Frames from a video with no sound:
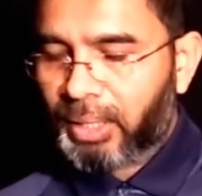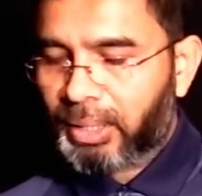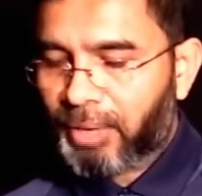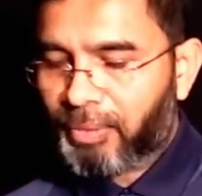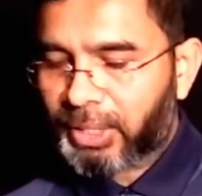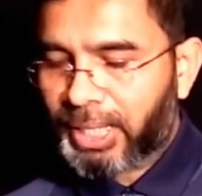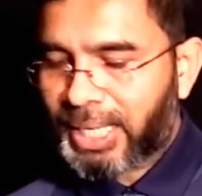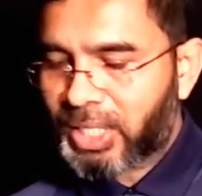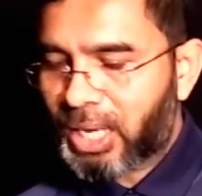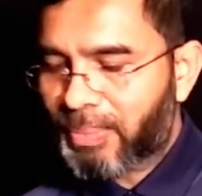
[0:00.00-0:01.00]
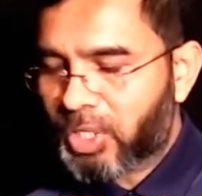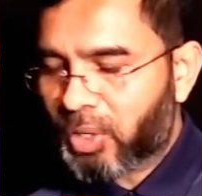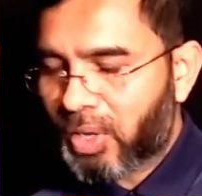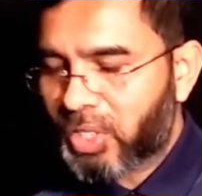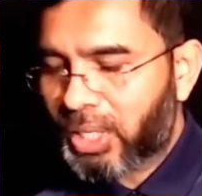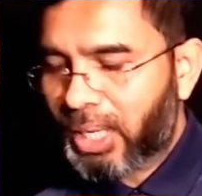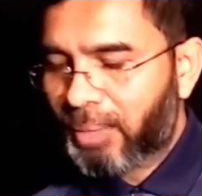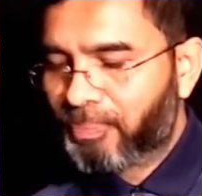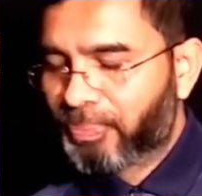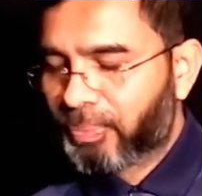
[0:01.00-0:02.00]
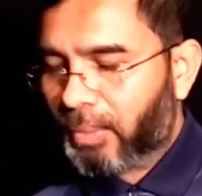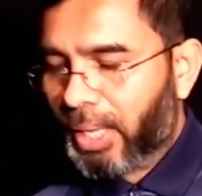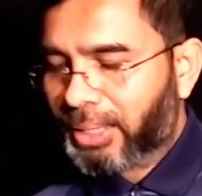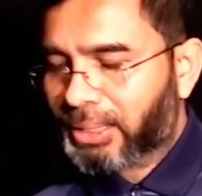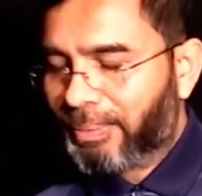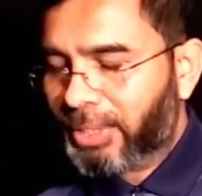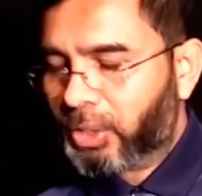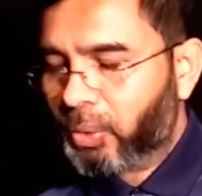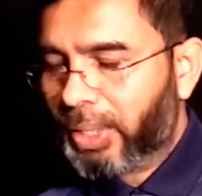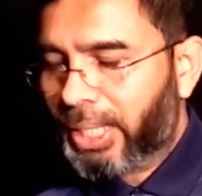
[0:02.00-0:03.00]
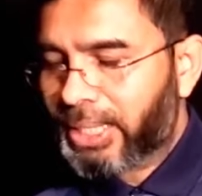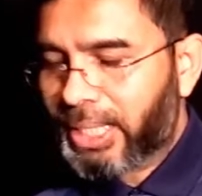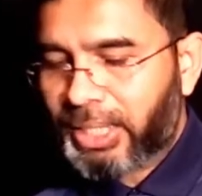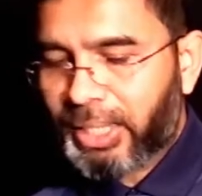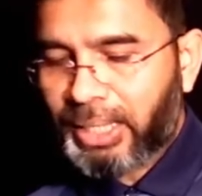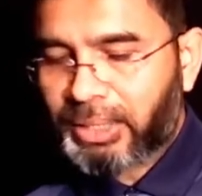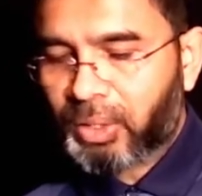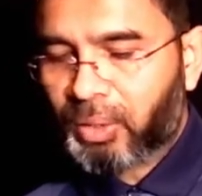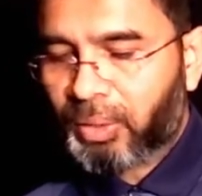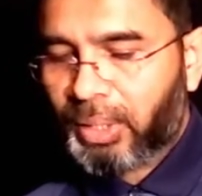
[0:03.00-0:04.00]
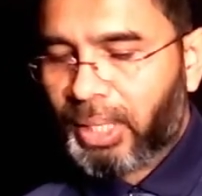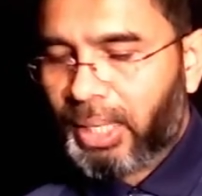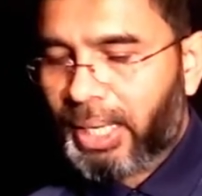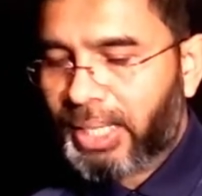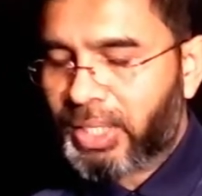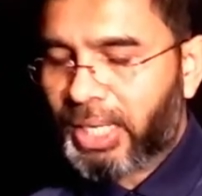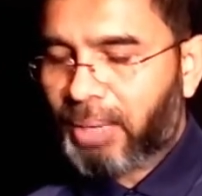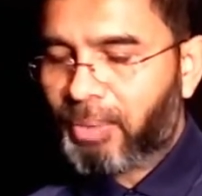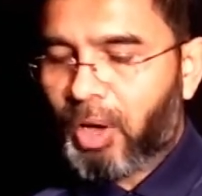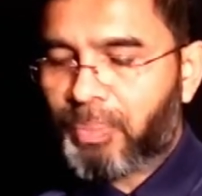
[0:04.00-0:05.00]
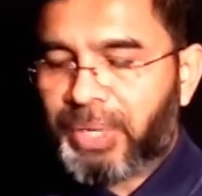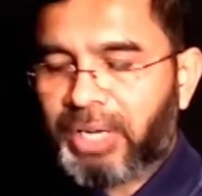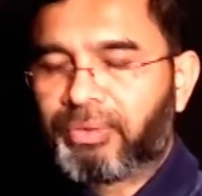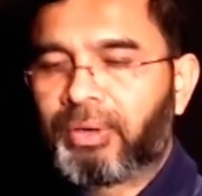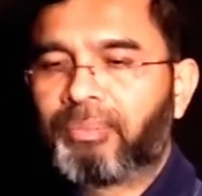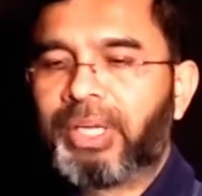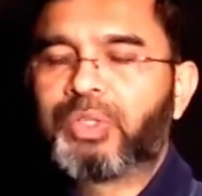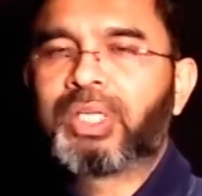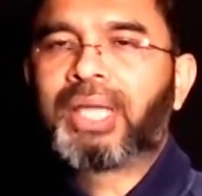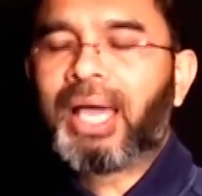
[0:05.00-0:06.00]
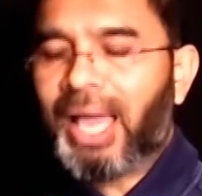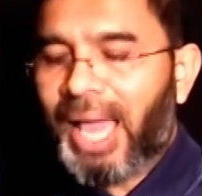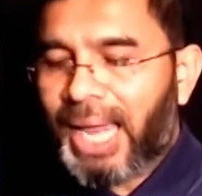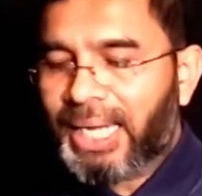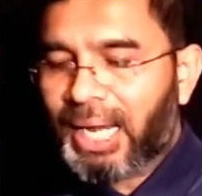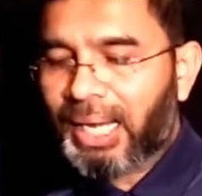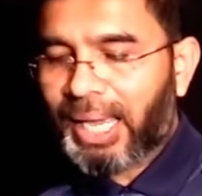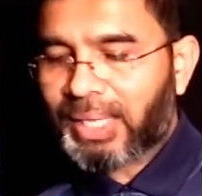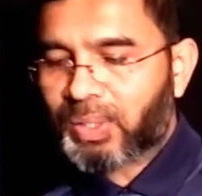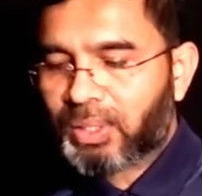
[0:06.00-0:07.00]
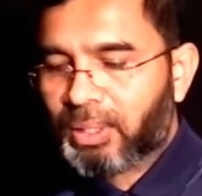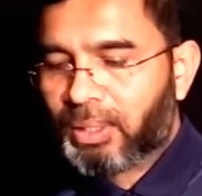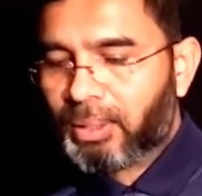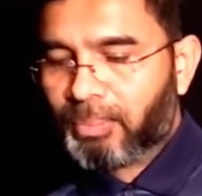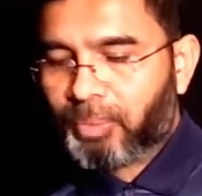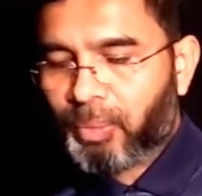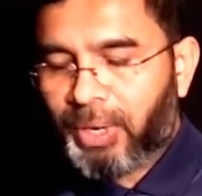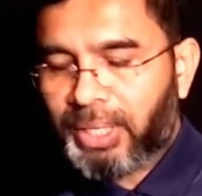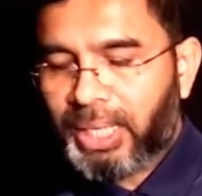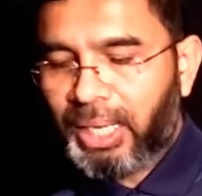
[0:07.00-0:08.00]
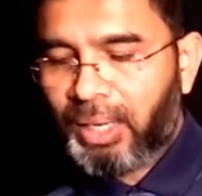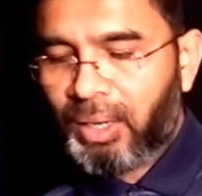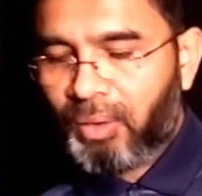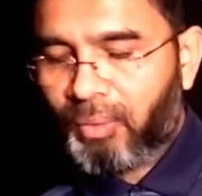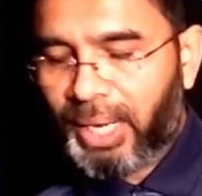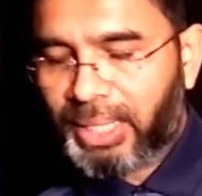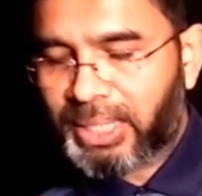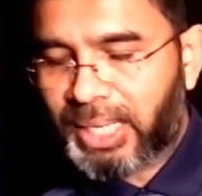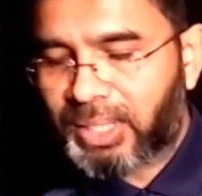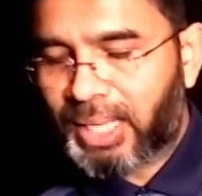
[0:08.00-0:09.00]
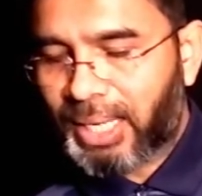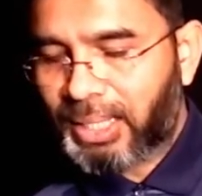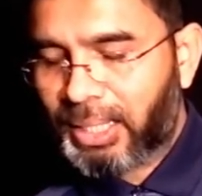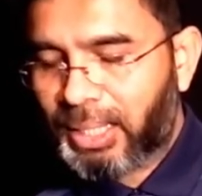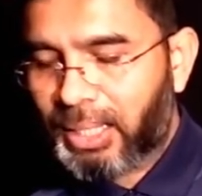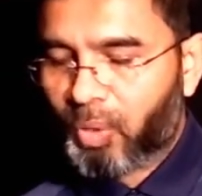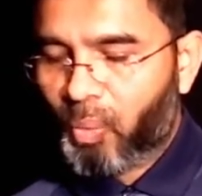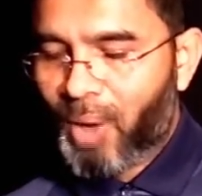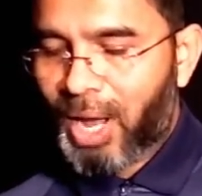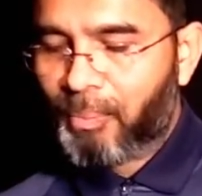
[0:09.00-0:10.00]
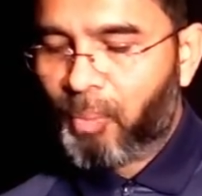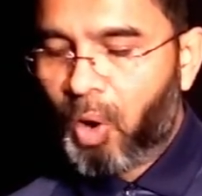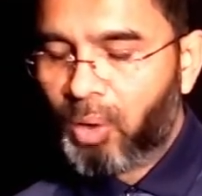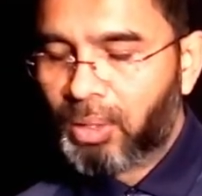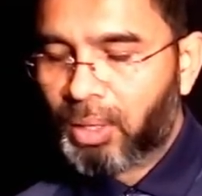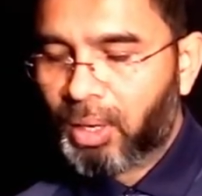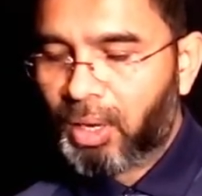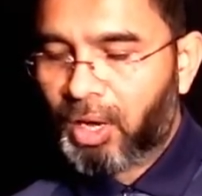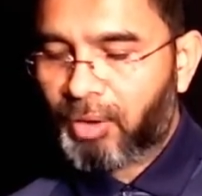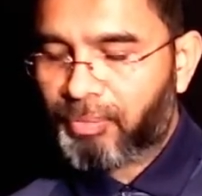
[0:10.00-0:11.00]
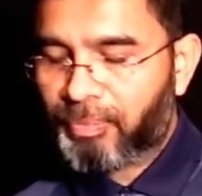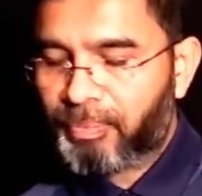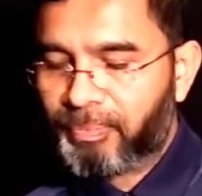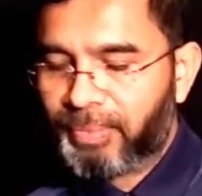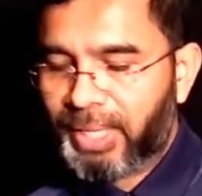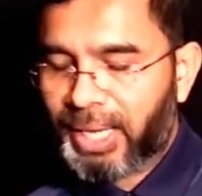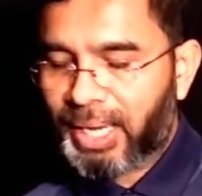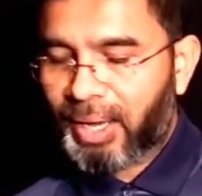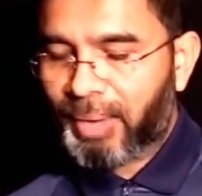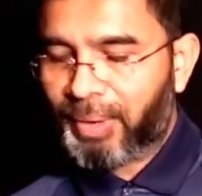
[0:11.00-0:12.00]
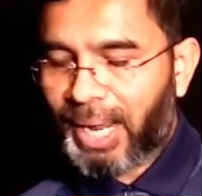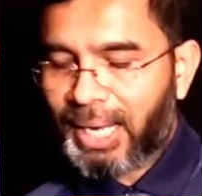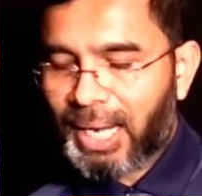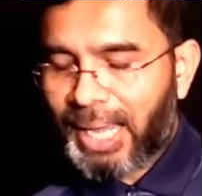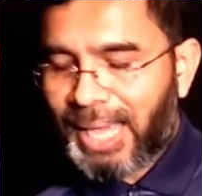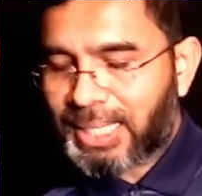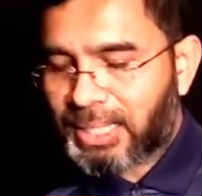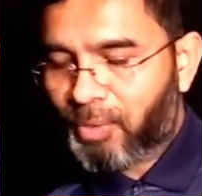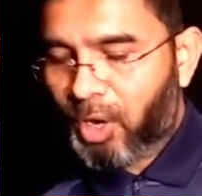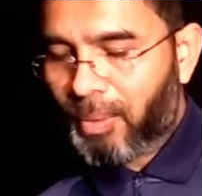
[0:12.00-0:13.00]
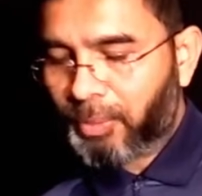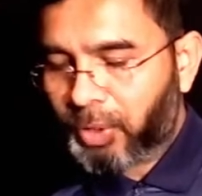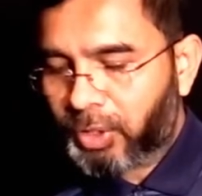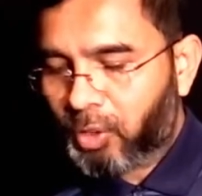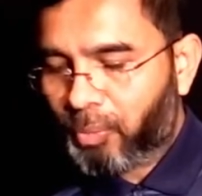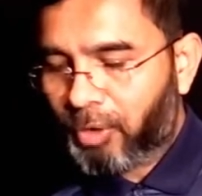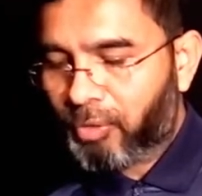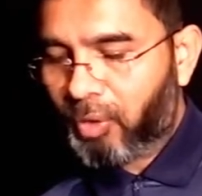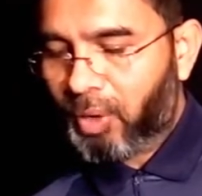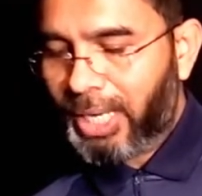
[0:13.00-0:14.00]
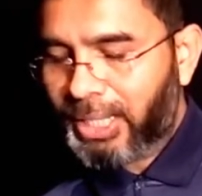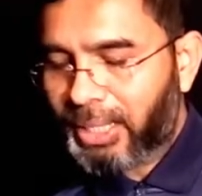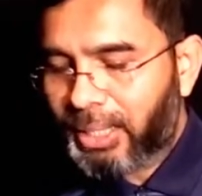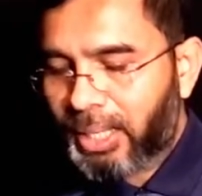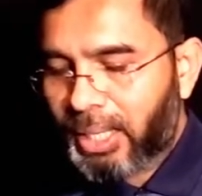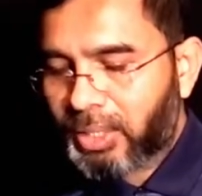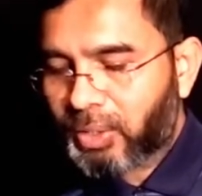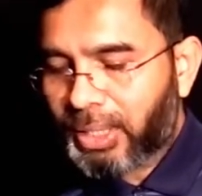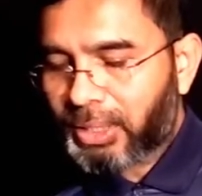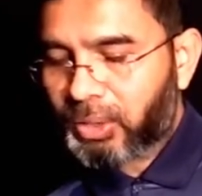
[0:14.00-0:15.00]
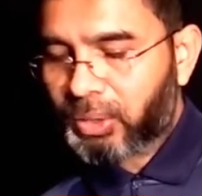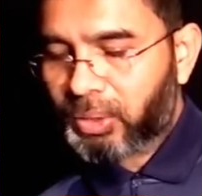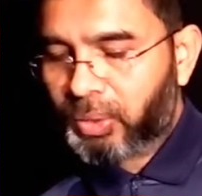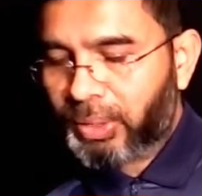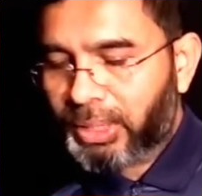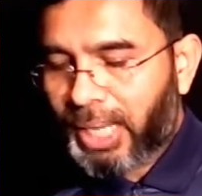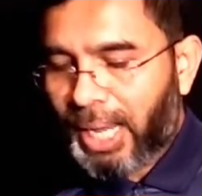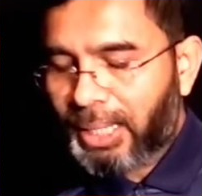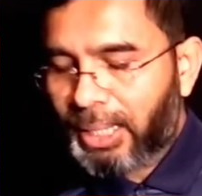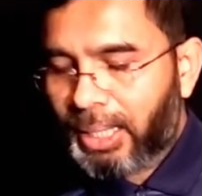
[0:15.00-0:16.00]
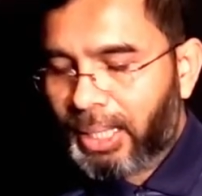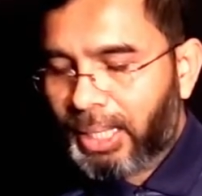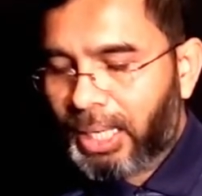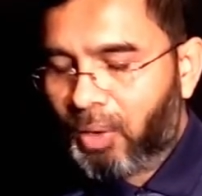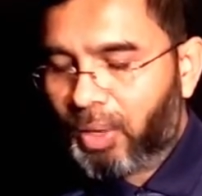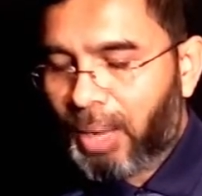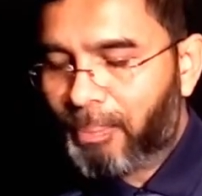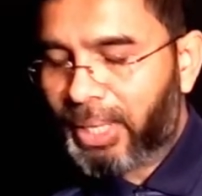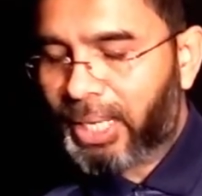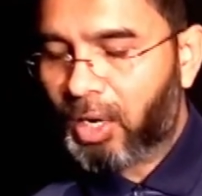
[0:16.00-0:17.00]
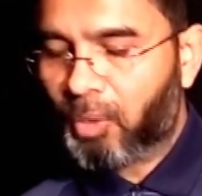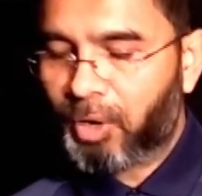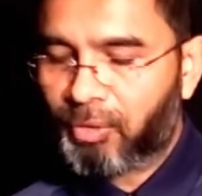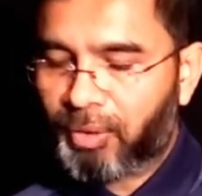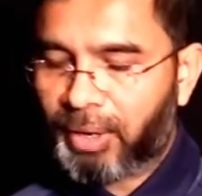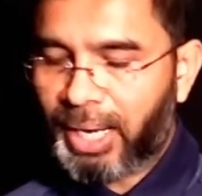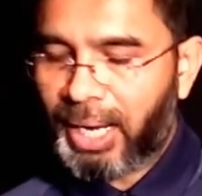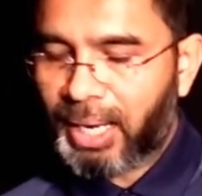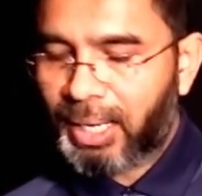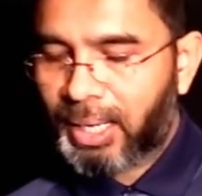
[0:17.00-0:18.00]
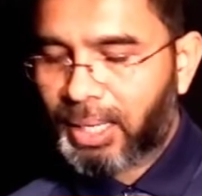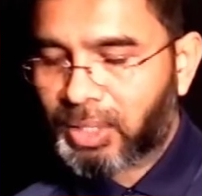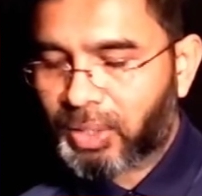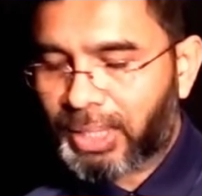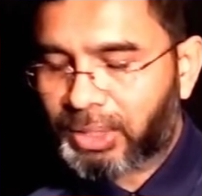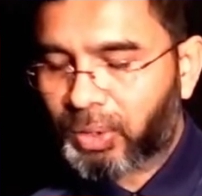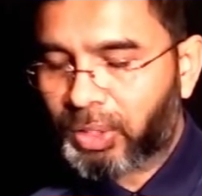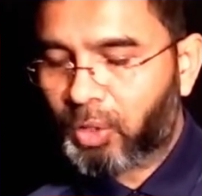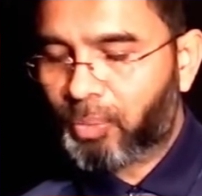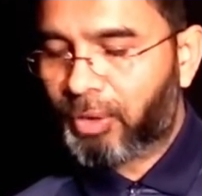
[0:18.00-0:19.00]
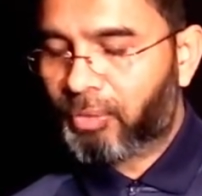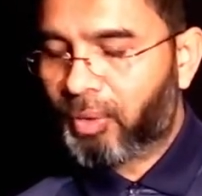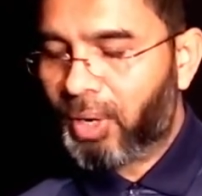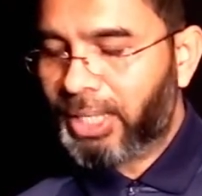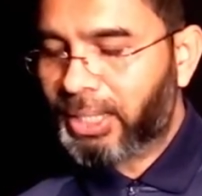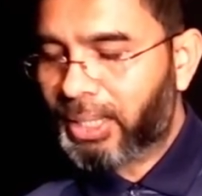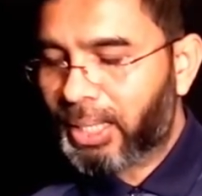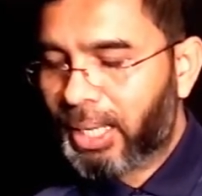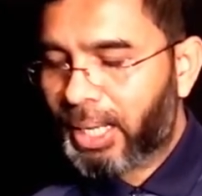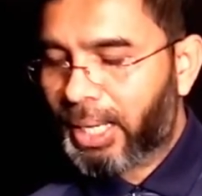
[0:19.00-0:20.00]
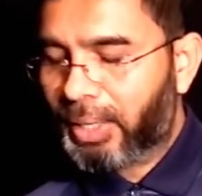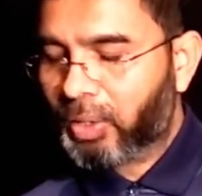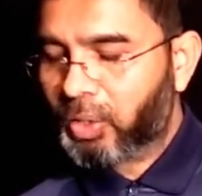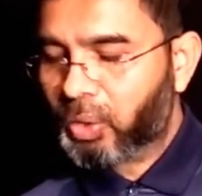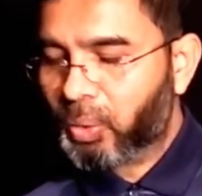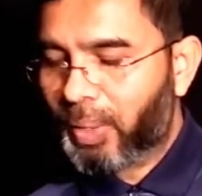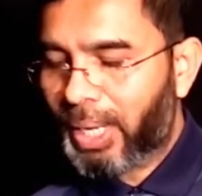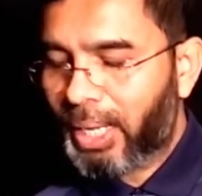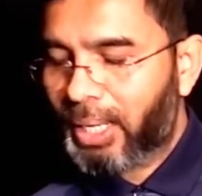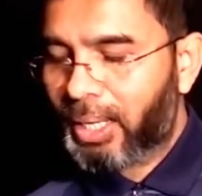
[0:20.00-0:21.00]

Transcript: the for the density of viscosity at 72 degrees centigrade. So density can be obtained from using the ideal gas property where it says that one mole of the uh, an ideal gas has a volume of 22.4 liter so that's 29 kilogram per kilomole for air so that's 22.4 liter and you need to do a